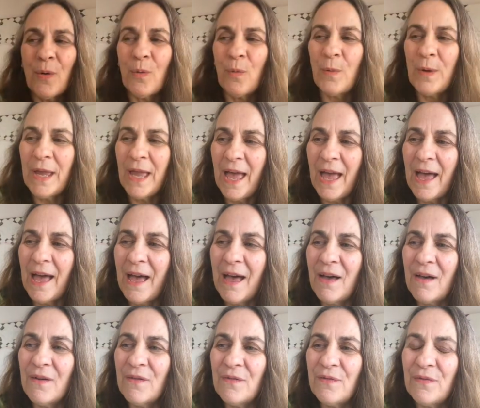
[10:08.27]
we
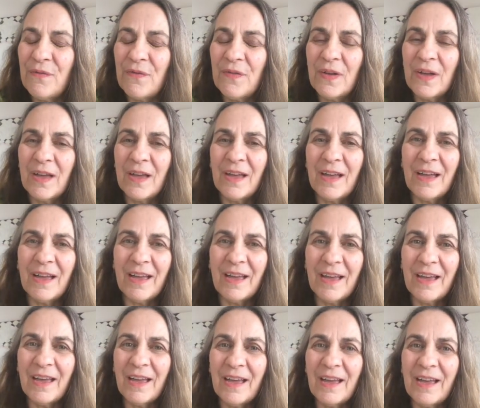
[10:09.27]
have
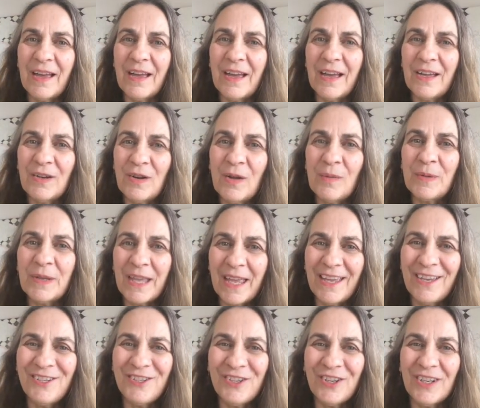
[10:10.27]
an
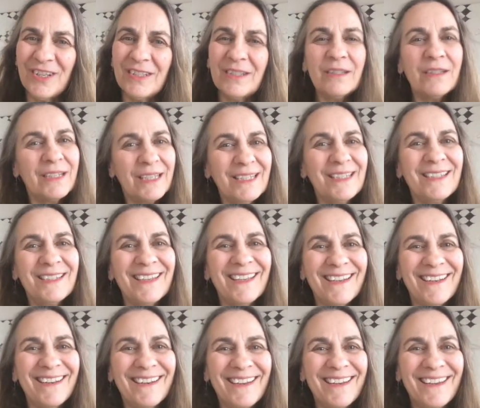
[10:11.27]
obligation to listen
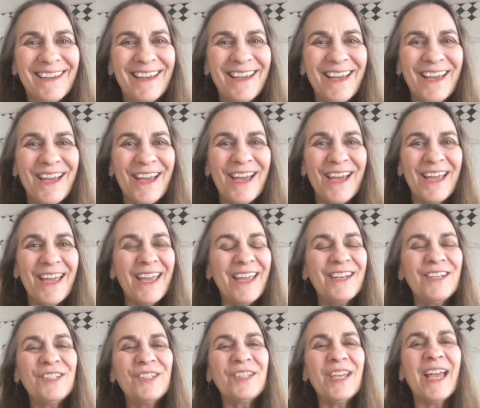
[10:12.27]

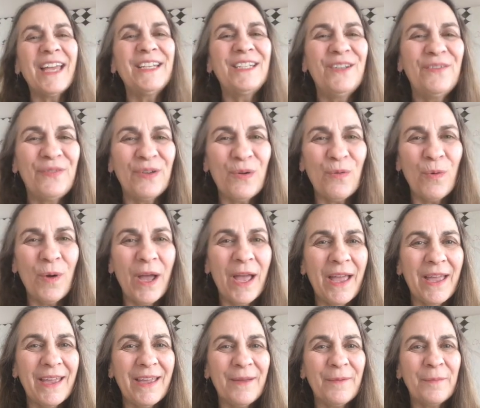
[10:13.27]
in a scientific
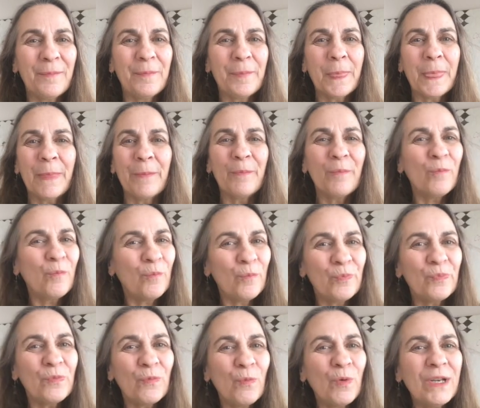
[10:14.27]
way.
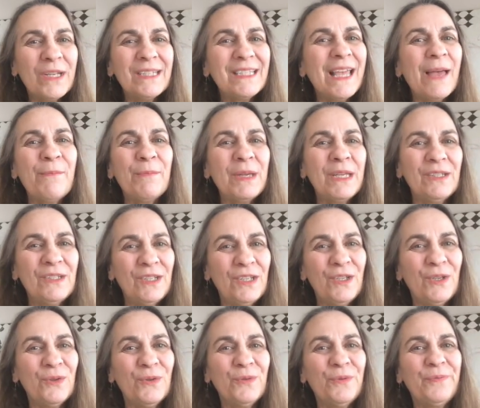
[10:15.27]
What does that mean to
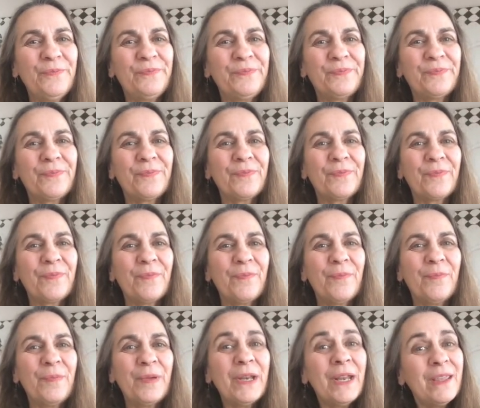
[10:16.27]
you?
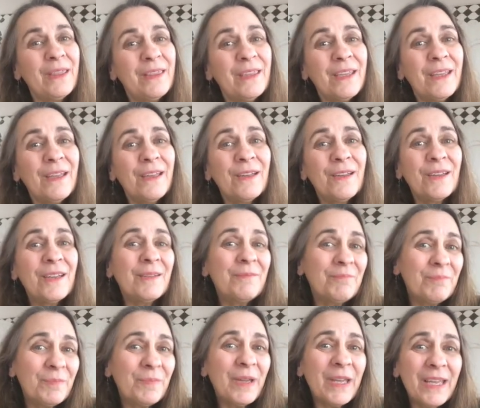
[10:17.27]
But I think
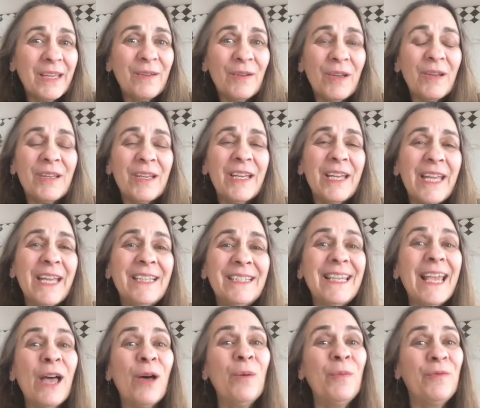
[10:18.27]
it,
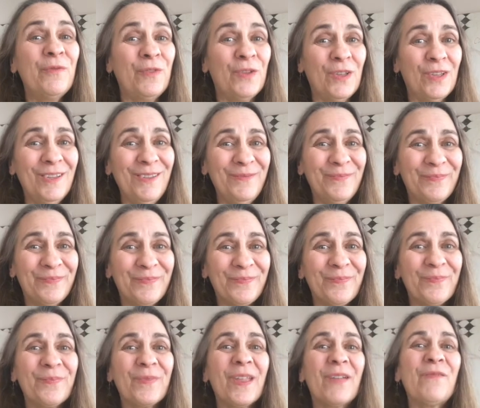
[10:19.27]
it's helpful
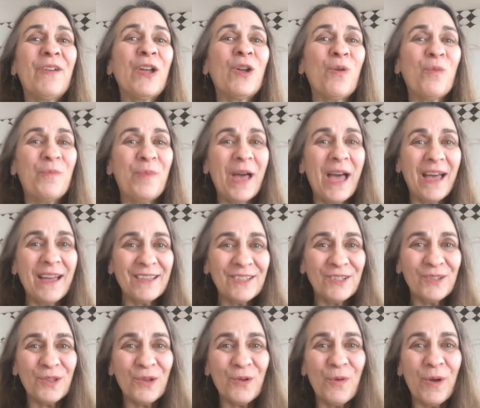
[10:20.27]
if I go back
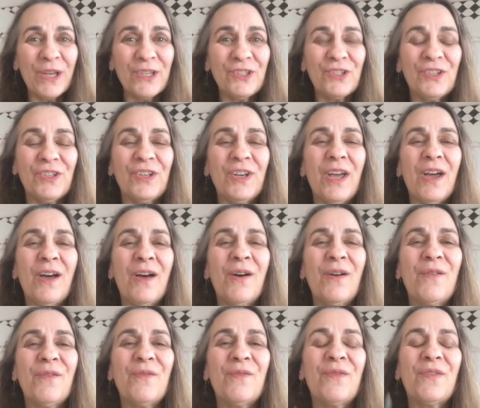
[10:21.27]
to the question
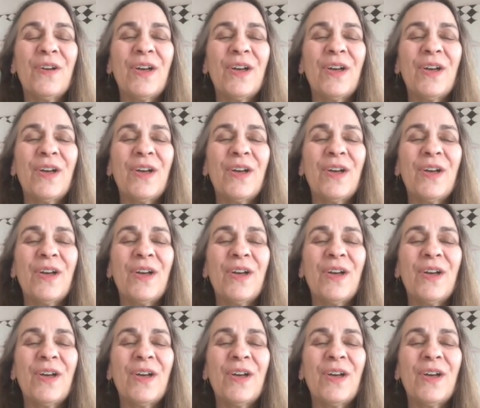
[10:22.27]
of